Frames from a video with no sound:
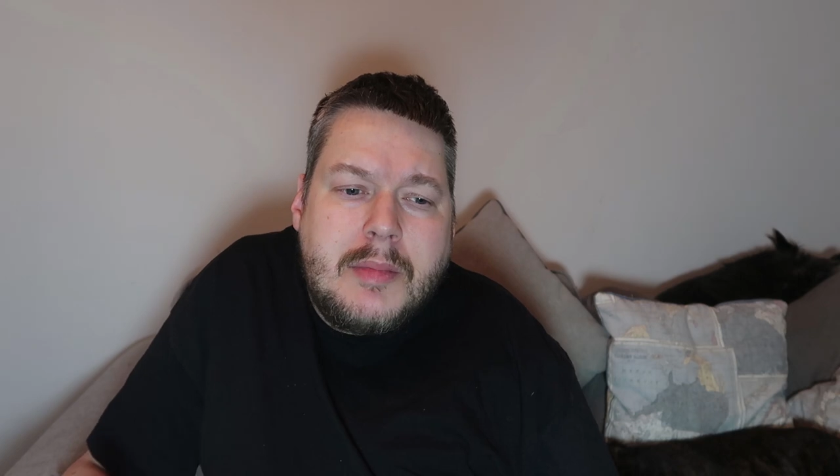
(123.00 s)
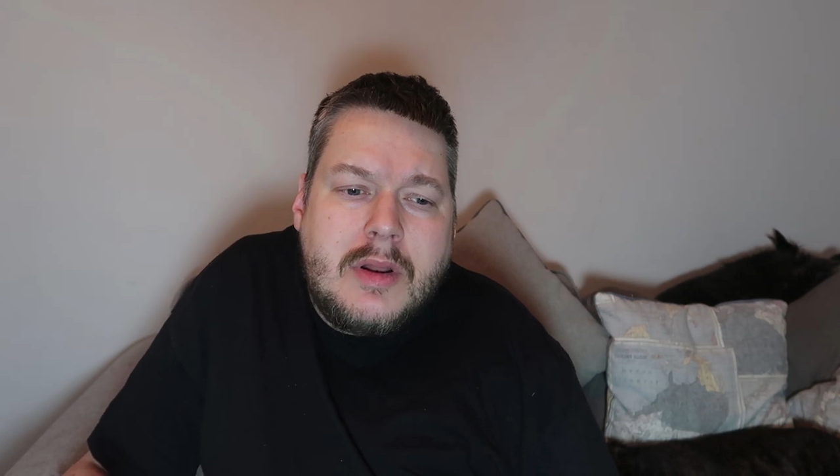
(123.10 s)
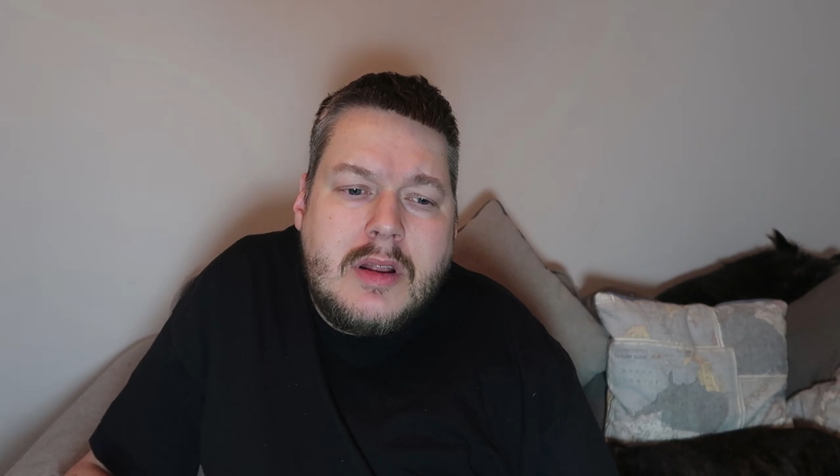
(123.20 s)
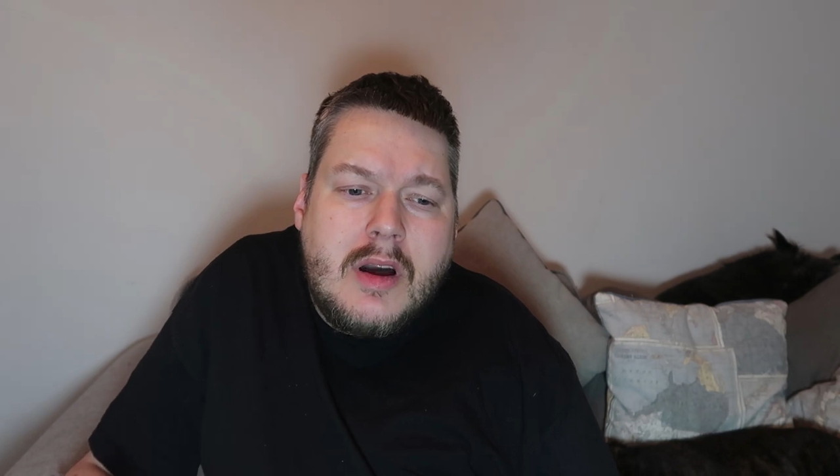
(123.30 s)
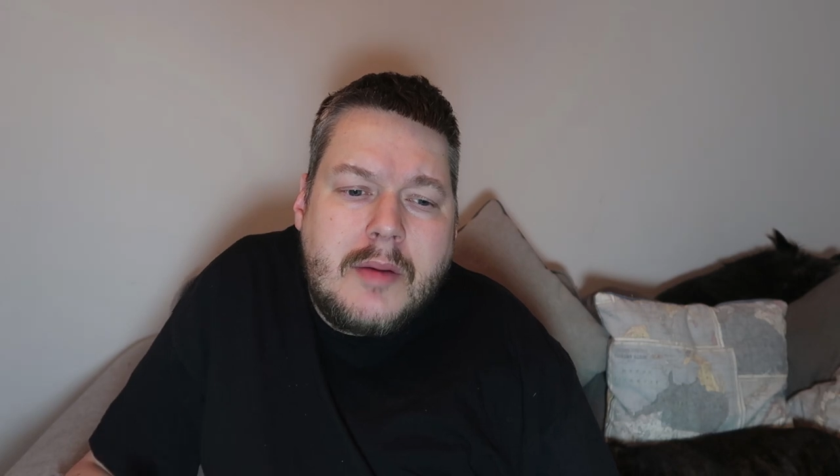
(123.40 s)

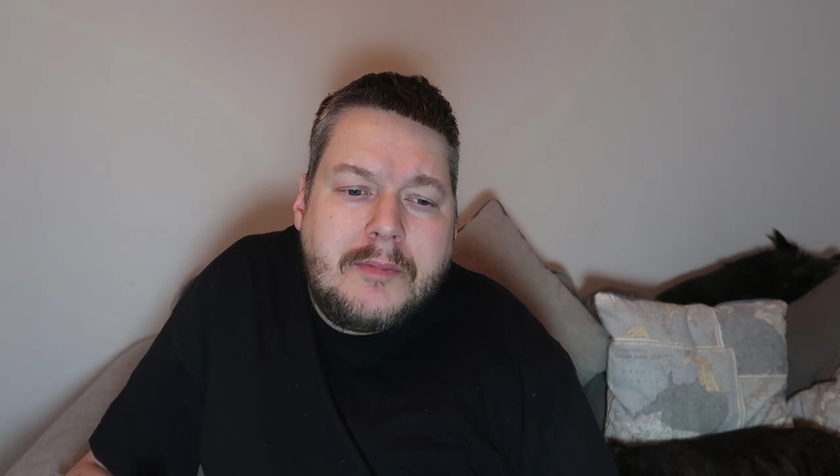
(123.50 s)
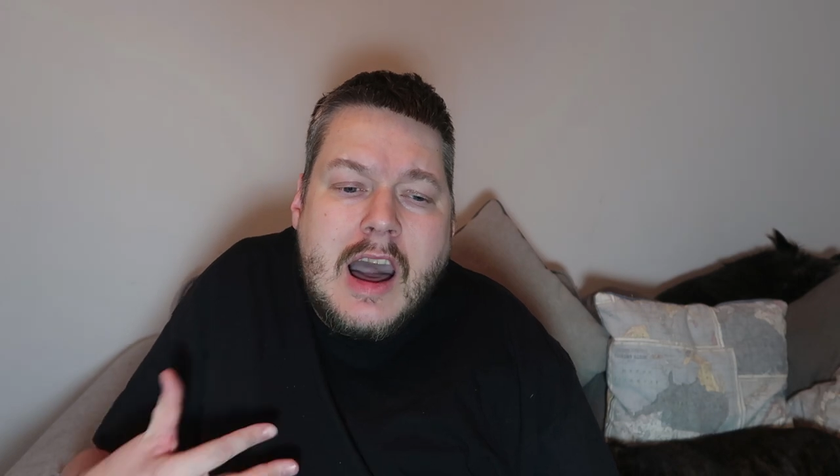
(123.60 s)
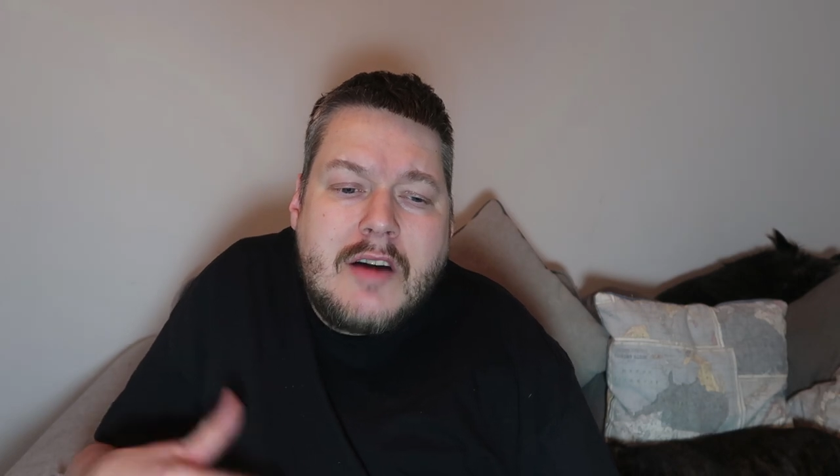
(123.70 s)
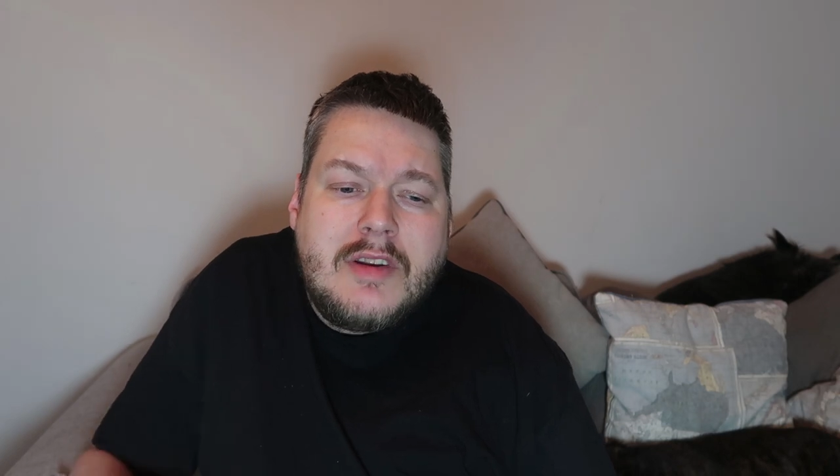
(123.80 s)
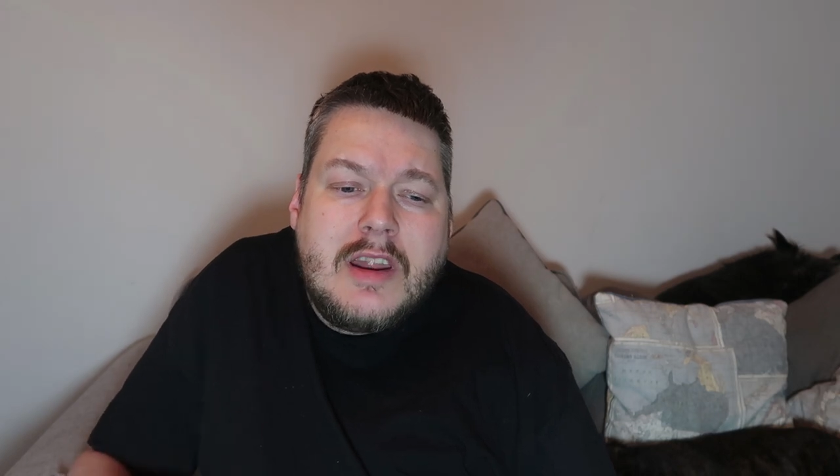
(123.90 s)
people
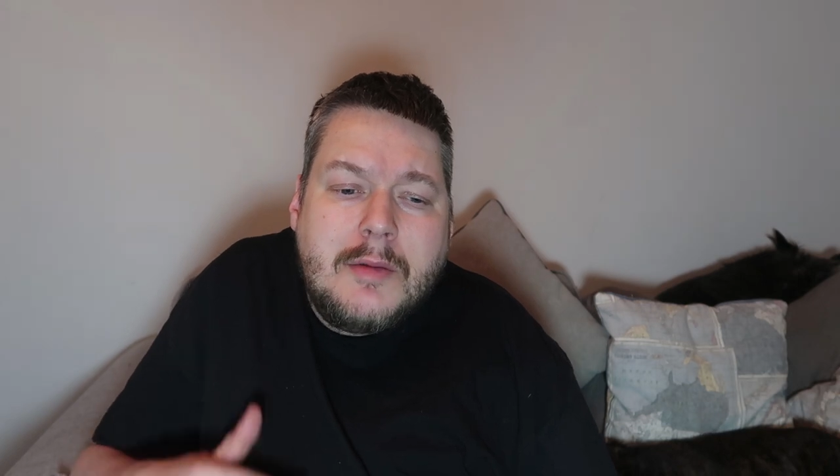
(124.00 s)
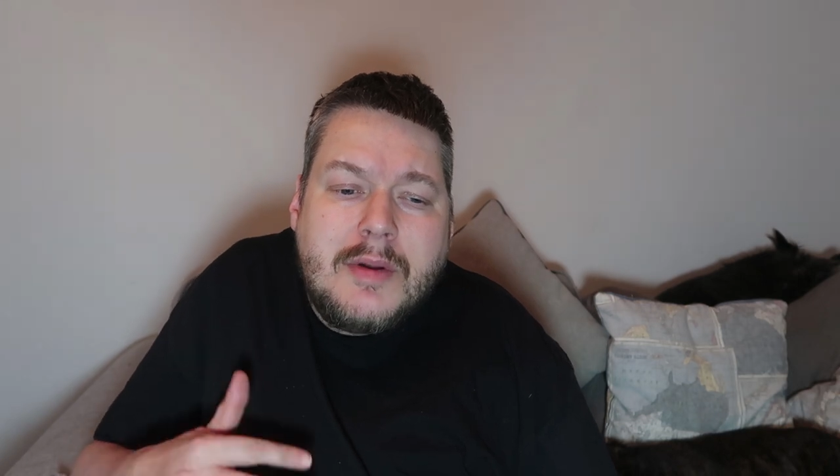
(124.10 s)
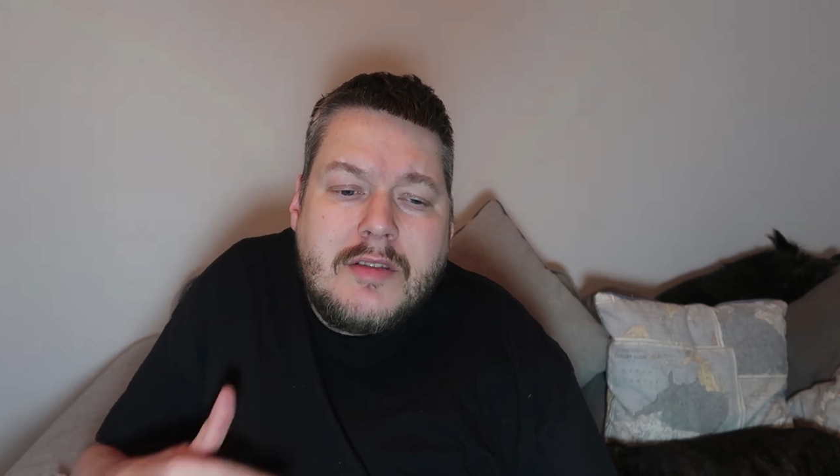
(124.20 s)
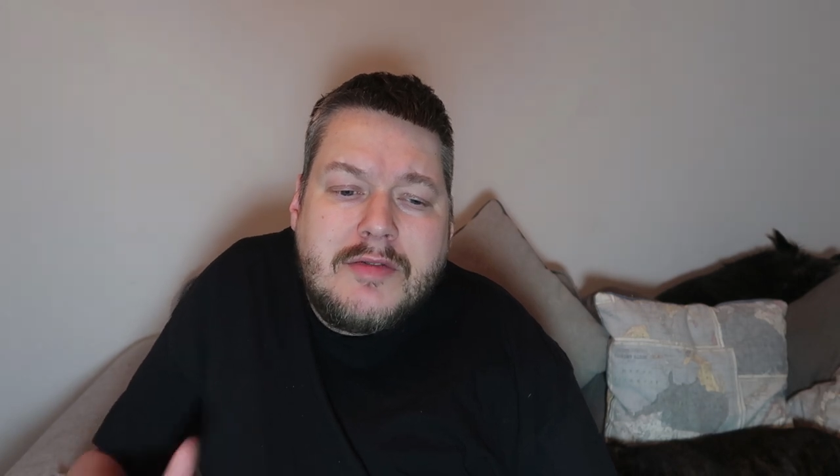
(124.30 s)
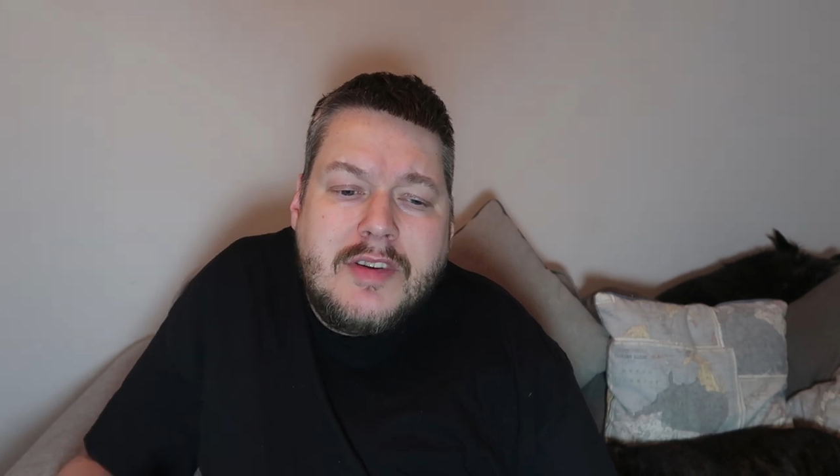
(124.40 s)
have a little
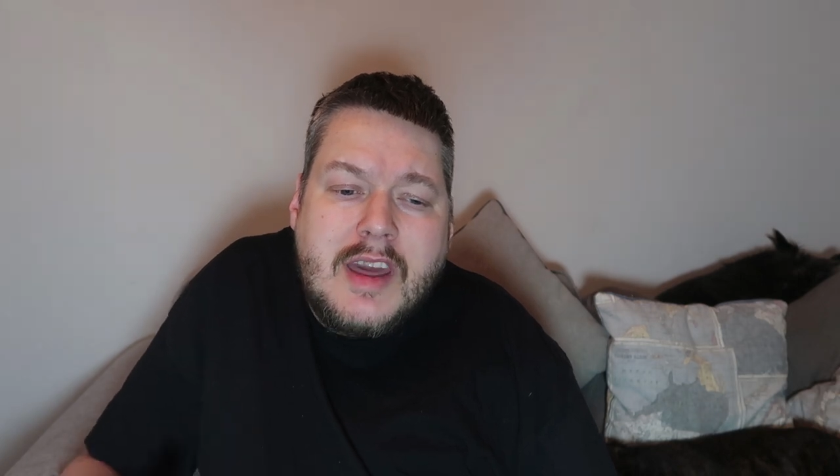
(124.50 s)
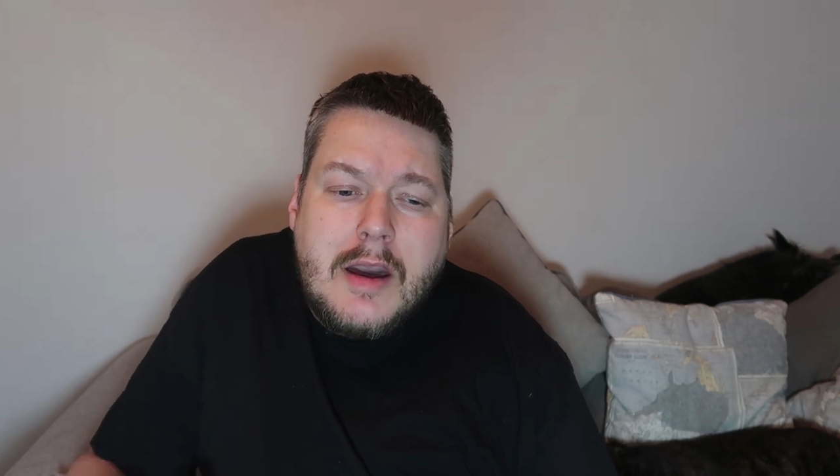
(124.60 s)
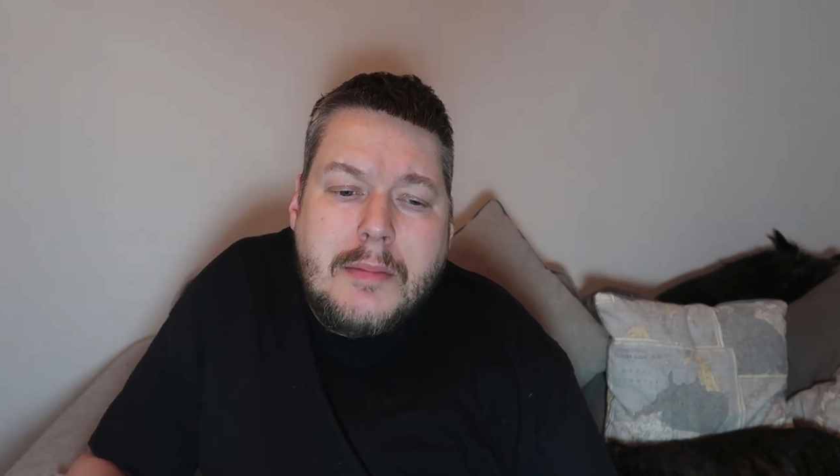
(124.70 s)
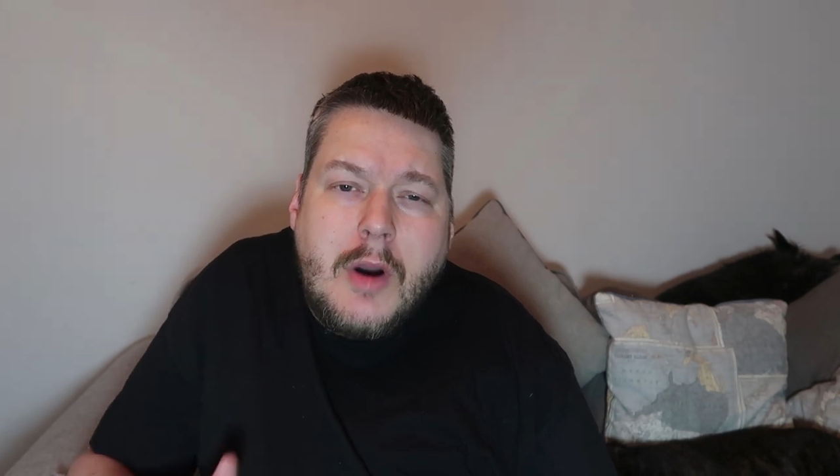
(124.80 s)
bit of fear,